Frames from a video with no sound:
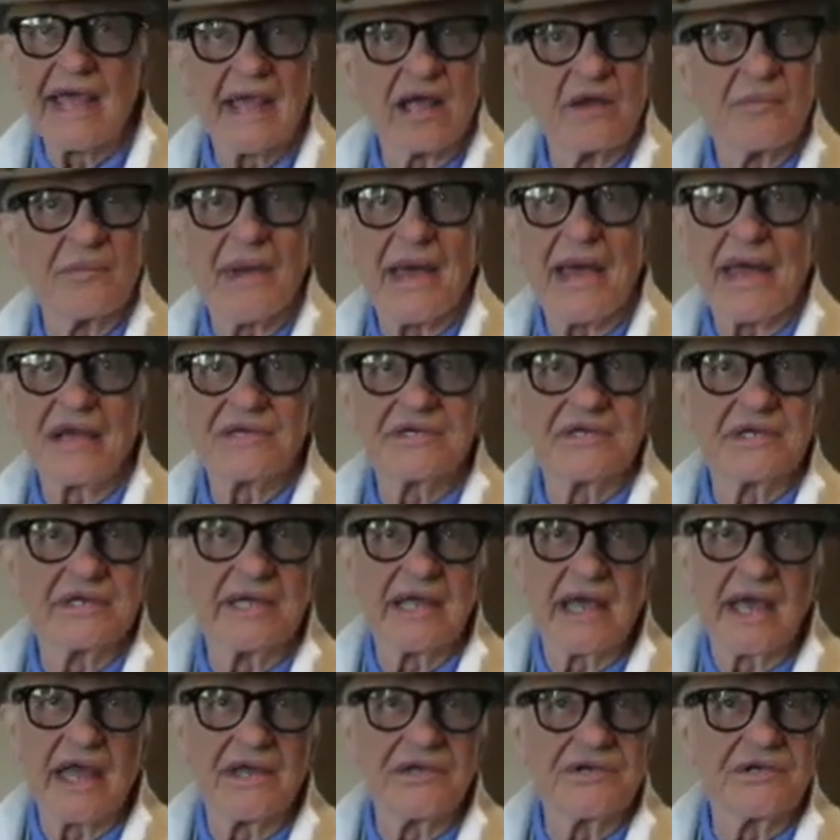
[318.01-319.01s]
that
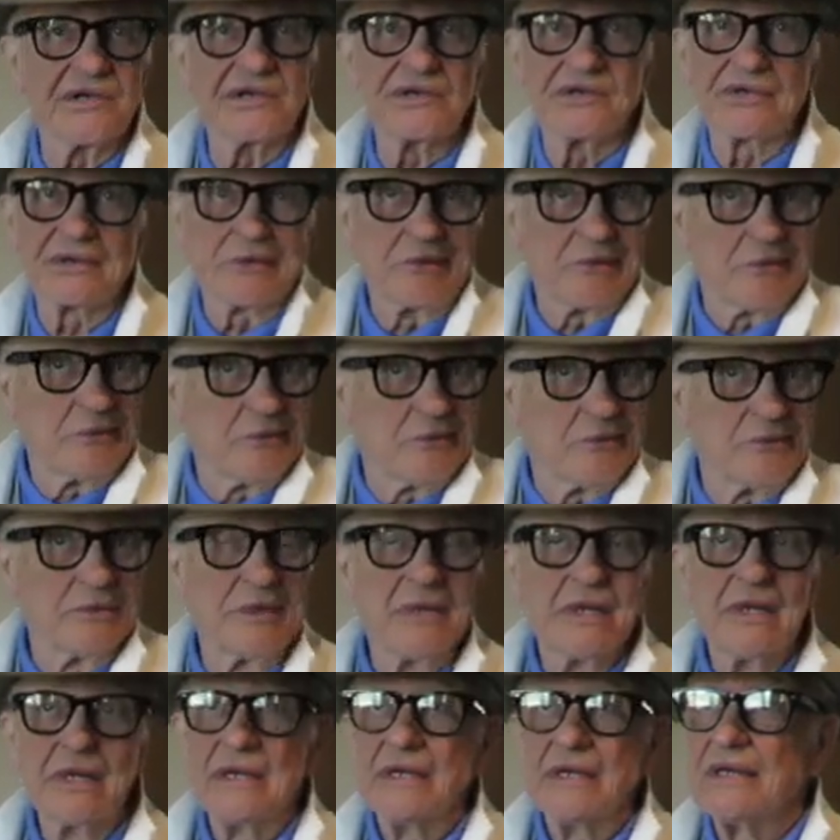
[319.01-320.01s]
capacity, guys, until